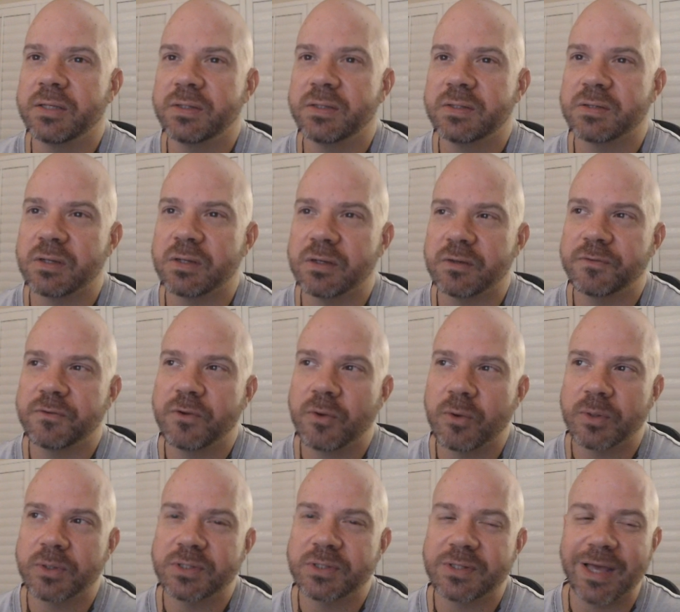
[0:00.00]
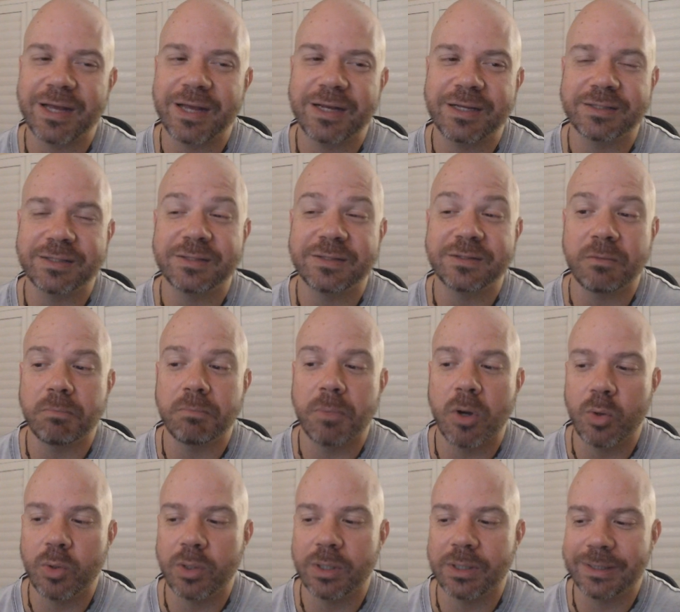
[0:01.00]
Of course, that is the Mona
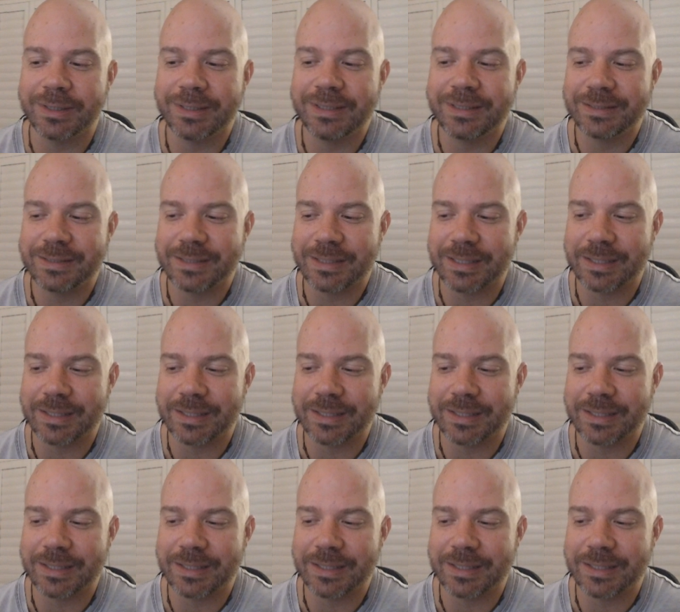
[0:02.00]
Lisa.